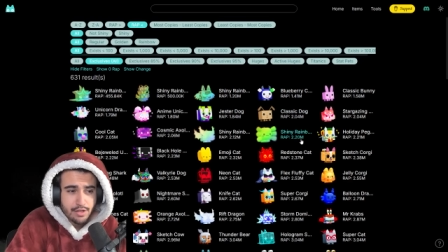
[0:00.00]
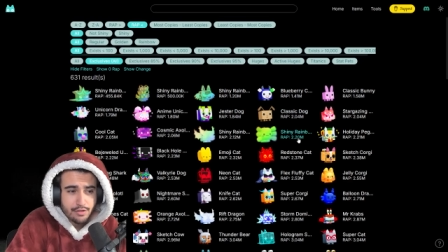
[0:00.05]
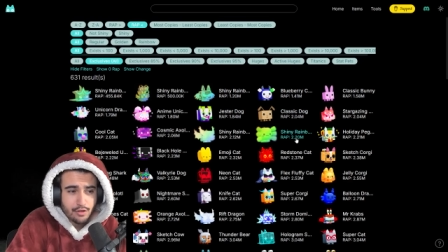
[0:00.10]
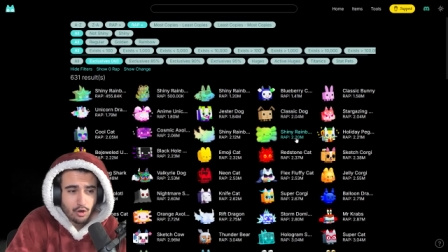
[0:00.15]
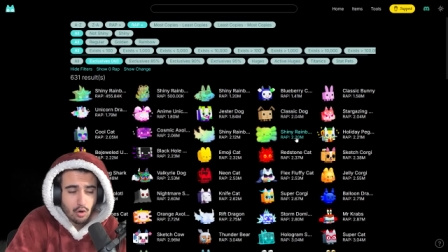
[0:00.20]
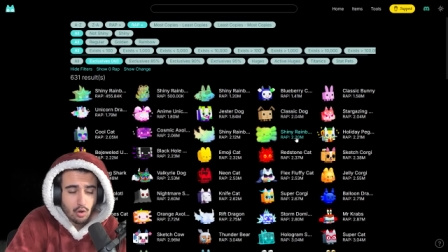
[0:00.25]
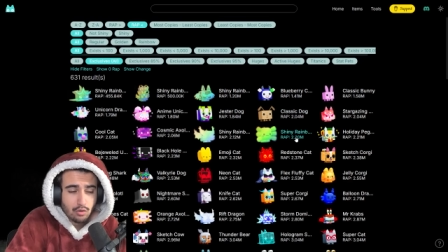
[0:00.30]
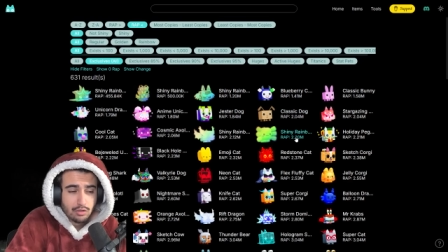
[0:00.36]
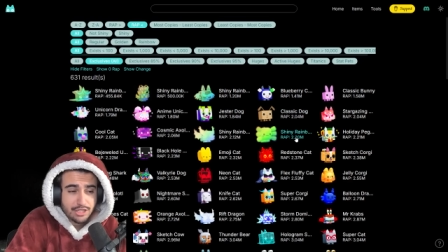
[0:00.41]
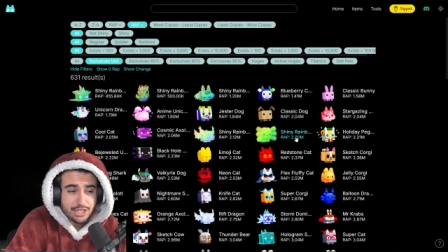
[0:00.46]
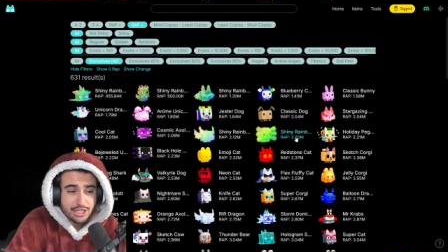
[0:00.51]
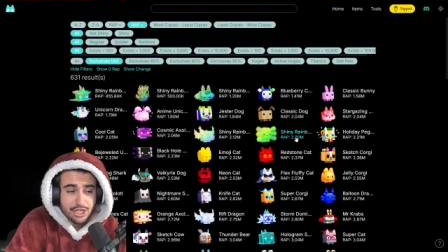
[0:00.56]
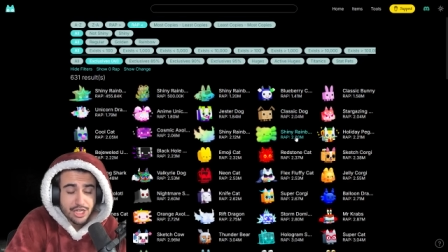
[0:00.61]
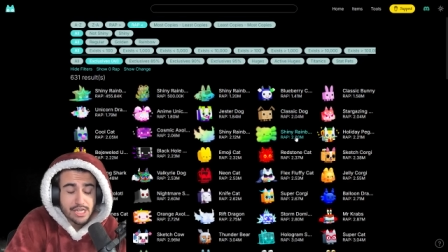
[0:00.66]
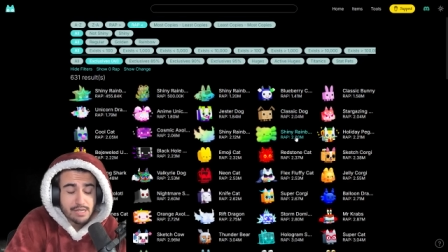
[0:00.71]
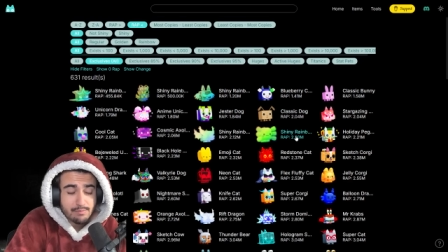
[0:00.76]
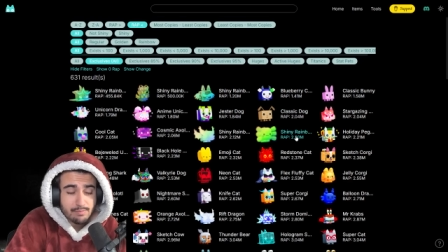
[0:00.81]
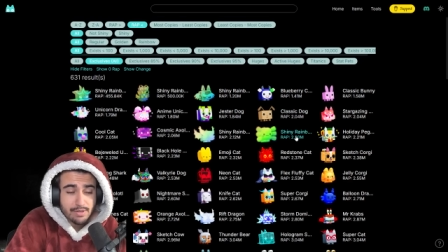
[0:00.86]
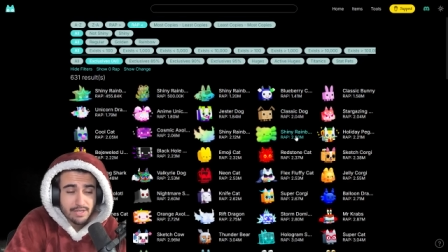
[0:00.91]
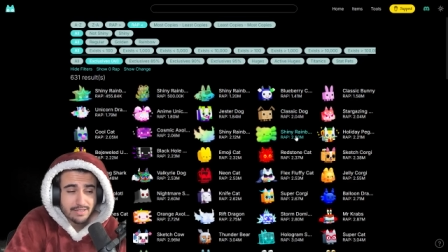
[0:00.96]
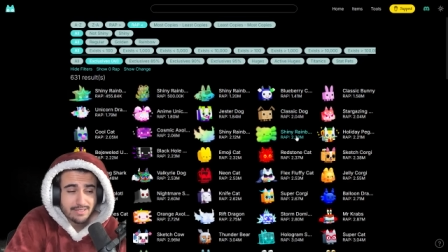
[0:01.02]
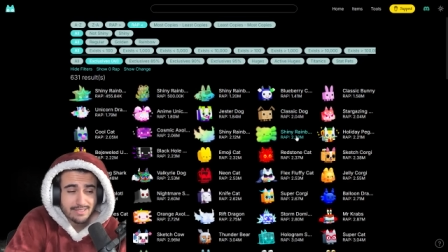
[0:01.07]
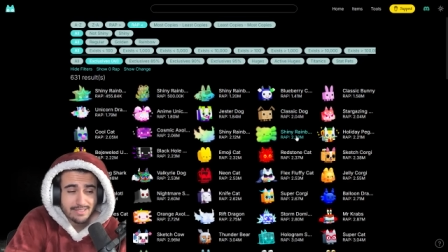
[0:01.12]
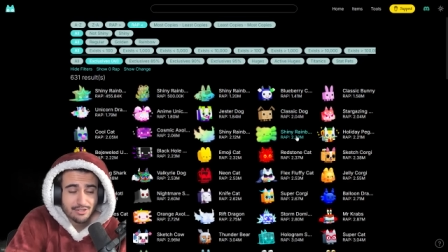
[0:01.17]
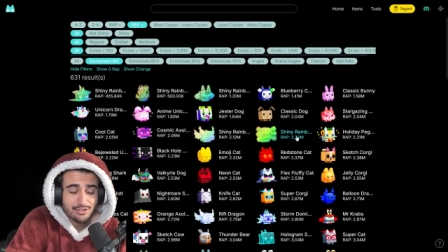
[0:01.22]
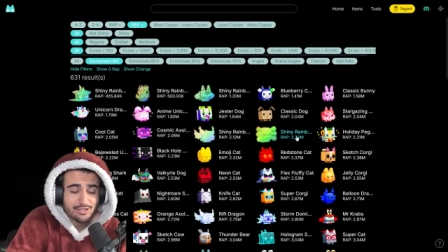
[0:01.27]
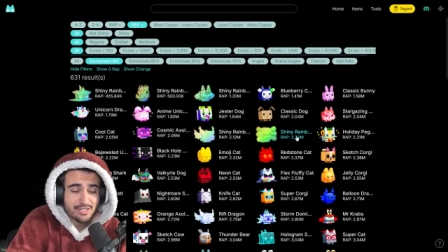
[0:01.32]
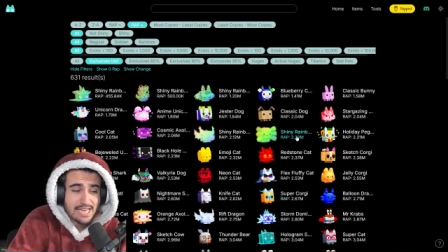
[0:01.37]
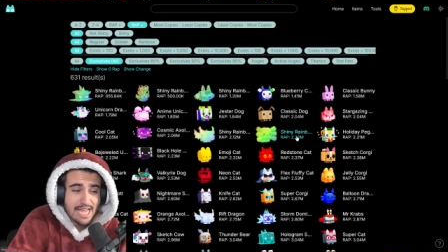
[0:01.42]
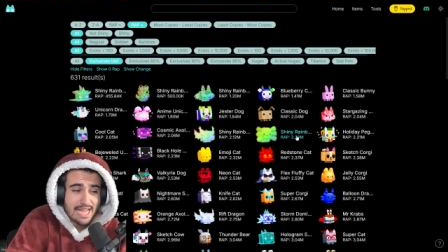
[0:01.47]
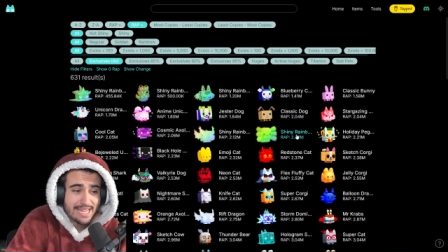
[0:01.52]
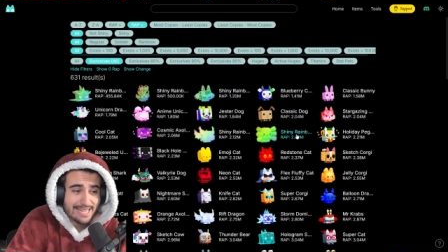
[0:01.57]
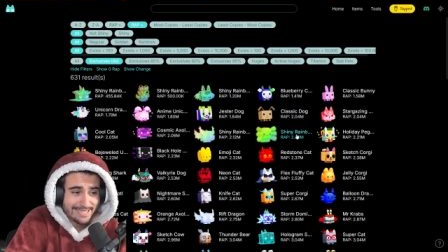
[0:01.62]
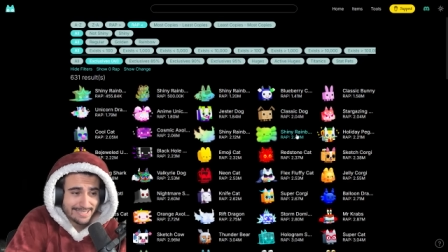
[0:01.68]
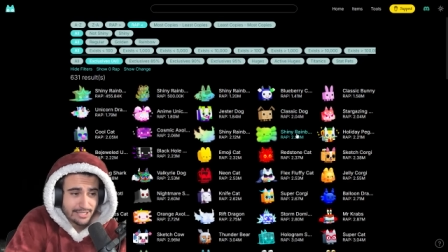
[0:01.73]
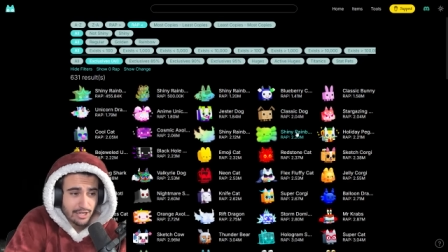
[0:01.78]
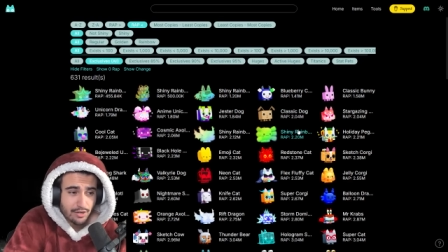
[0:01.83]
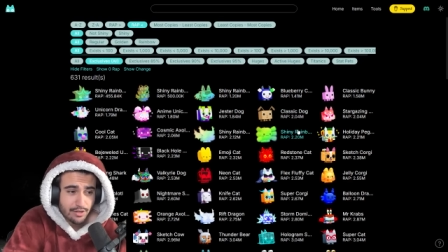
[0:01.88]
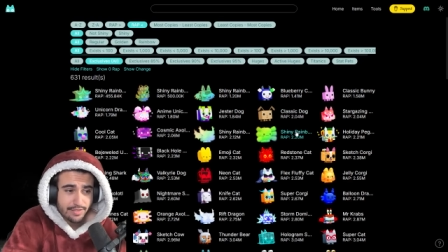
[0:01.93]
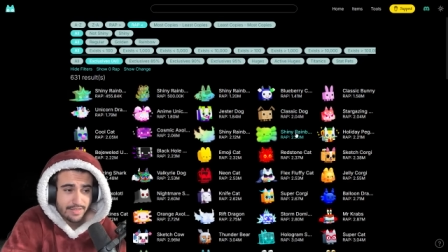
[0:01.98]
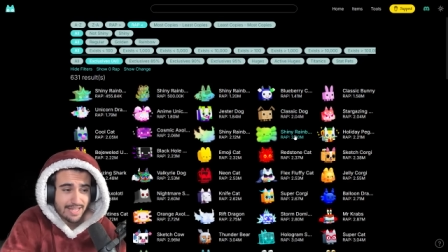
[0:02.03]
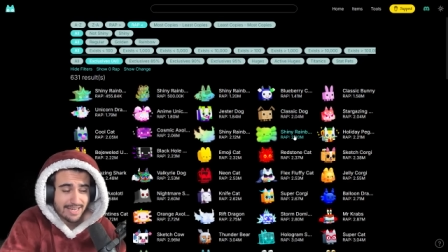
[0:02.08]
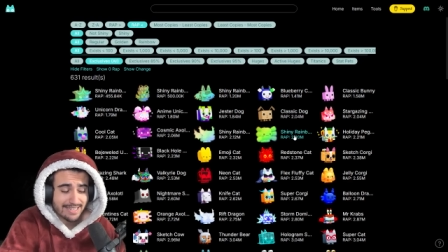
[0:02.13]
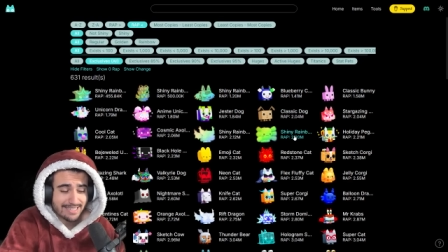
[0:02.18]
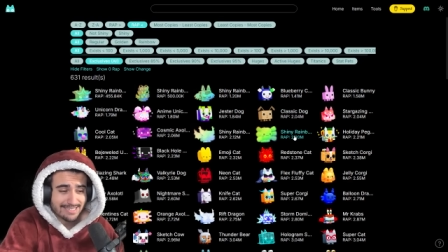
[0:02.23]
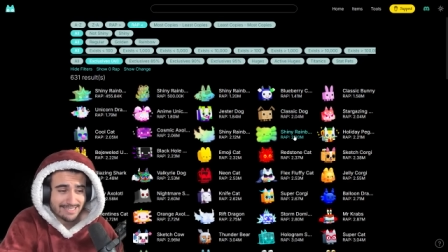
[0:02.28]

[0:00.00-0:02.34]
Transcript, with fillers: They're only cheap because there's not a ton that